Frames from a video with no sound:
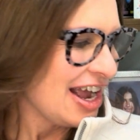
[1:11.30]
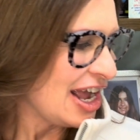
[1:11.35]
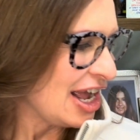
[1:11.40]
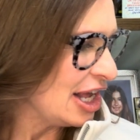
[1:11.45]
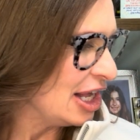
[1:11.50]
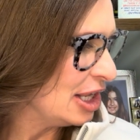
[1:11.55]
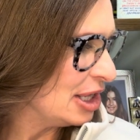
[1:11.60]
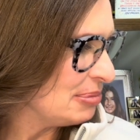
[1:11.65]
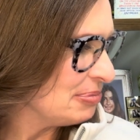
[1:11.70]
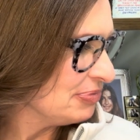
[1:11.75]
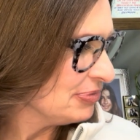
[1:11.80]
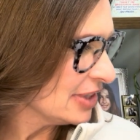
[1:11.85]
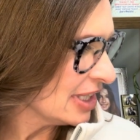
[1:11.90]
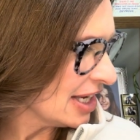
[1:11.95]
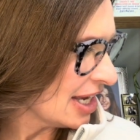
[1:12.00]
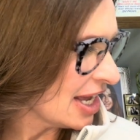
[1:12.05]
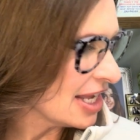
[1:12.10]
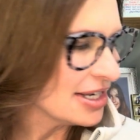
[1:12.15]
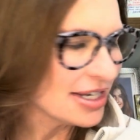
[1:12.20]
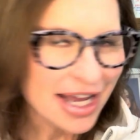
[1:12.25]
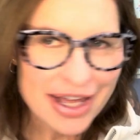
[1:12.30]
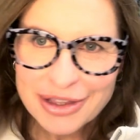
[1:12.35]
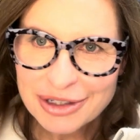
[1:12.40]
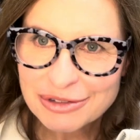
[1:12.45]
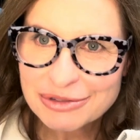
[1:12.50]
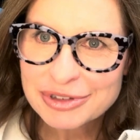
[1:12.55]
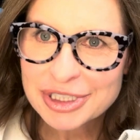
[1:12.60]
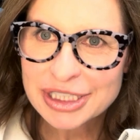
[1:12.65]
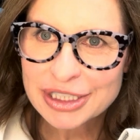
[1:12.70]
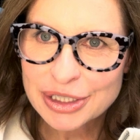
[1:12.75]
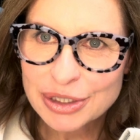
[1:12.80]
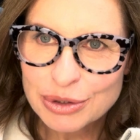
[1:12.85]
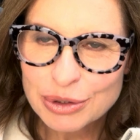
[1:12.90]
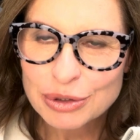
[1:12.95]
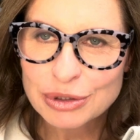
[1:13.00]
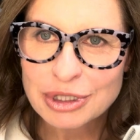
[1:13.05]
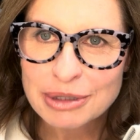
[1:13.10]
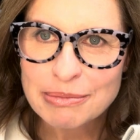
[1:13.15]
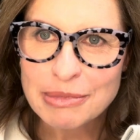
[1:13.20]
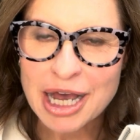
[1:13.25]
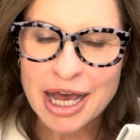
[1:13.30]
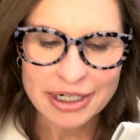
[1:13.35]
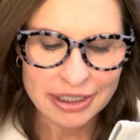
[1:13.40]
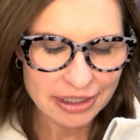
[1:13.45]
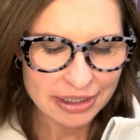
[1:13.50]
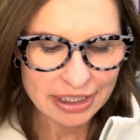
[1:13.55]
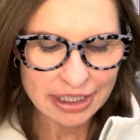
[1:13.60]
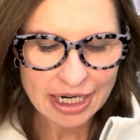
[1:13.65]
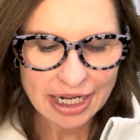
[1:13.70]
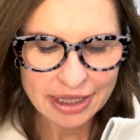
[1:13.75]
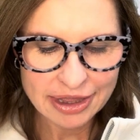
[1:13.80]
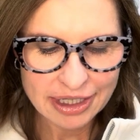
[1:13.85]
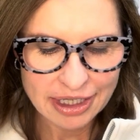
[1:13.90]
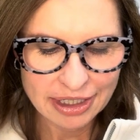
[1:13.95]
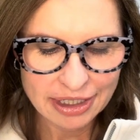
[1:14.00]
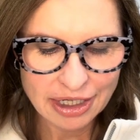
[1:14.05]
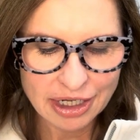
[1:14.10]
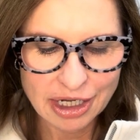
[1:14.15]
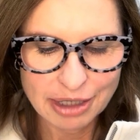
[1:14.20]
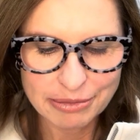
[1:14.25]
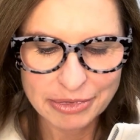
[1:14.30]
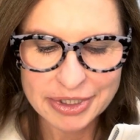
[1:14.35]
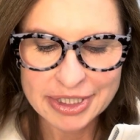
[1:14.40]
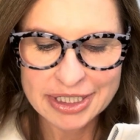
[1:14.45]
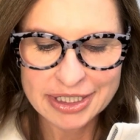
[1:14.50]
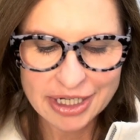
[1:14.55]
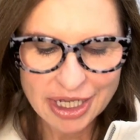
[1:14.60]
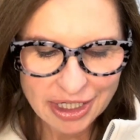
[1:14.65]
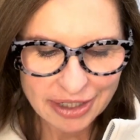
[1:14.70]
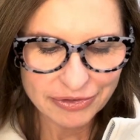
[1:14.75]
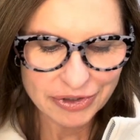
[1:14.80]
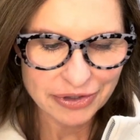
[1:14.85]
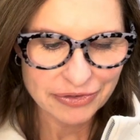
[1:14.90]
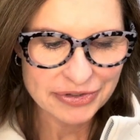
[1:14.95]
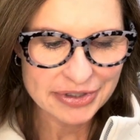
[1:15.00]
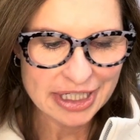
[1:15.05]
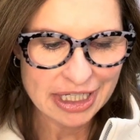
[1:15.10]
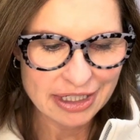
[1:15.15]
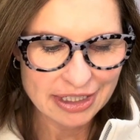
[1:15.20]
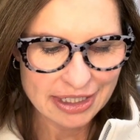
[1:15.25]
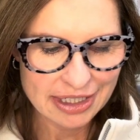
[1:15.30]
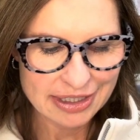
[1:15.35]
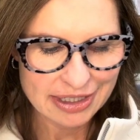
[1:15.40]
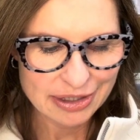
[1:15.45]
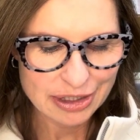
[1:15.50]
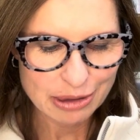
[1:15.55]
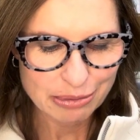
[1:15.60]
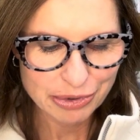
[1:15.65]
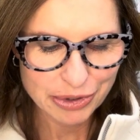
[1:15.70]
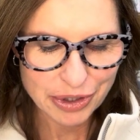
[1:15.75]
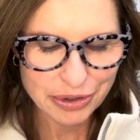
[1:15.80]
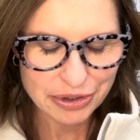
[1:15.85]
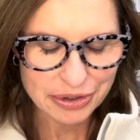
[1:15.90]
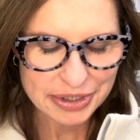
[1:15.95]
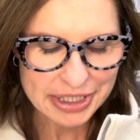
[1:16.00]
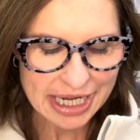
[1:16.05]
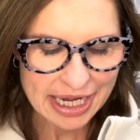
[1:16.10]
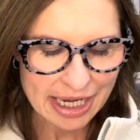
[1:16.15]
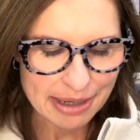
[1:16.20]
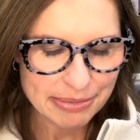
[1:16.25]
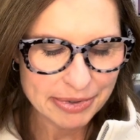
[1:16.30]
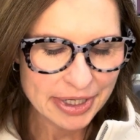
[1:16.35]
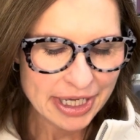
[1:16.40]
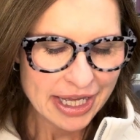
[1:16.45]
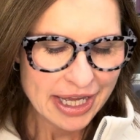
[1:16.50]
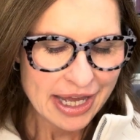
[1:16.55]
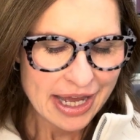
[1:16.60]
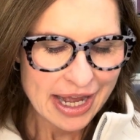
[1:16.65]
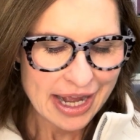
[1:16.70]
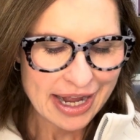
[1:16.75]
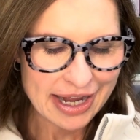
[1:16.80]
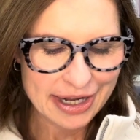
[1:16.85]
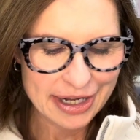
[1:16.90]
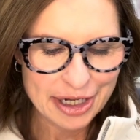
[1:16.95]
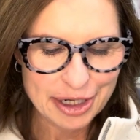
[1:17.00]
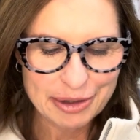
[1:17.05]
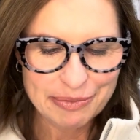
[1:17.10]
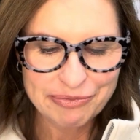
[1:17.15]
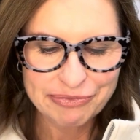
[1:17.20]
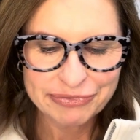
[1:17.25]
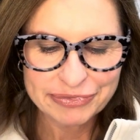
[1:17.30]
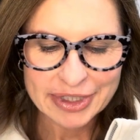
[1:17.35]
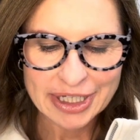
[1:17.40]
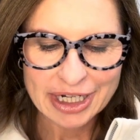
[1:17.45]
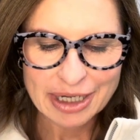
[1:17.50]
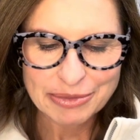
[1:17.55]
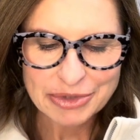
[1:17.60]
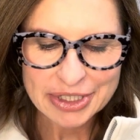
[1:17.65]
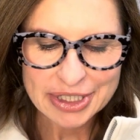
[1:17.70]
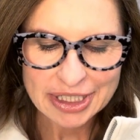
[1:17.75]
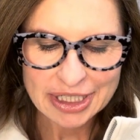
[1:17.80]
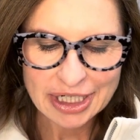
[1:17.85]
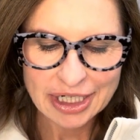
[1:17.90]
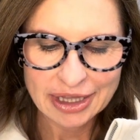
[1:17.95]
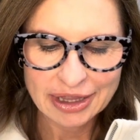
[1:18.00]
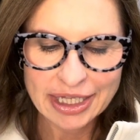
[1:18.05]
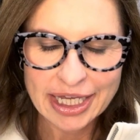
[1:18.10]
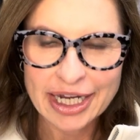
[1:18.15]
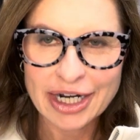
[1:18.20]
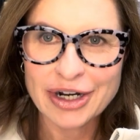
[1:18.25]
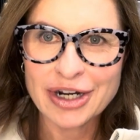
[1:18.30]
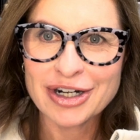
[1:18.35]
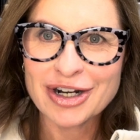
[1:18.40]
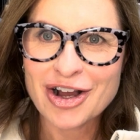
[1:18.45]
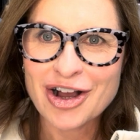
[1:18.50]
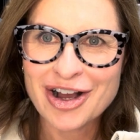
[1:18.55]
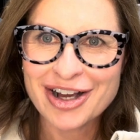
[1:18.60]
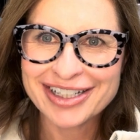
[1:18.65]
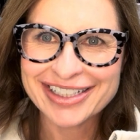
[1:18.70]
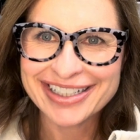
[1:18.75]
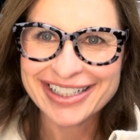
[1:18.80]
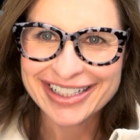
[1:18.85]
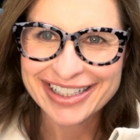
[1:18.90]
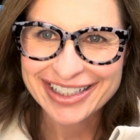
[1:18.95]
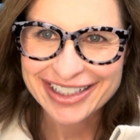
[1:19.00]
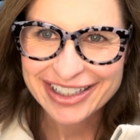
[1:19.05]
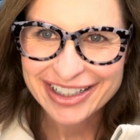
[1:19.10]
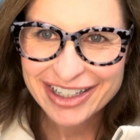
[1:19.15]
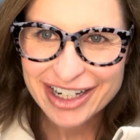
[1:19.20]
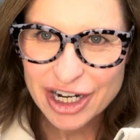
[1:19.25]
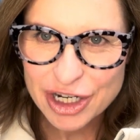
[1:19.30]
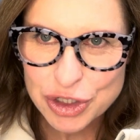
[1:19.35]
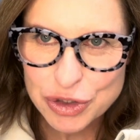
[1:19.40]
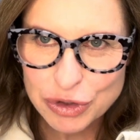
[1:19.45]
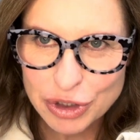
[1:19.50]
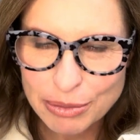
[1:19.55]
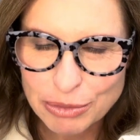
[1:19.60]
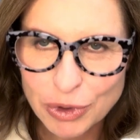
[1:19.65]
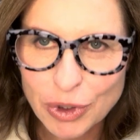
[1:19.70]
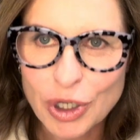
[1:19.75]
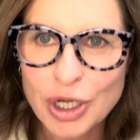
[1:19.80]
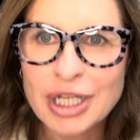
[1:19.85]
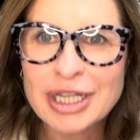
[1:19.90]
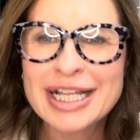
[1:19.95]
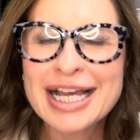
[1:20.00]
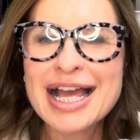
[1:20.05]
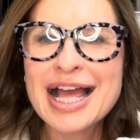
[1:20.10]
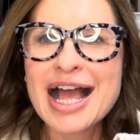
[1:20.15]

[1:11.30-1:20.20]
Another really cool model that I think almost none of you have seen because it's a prototype, and I'm just gonna layer it on here, drum roll.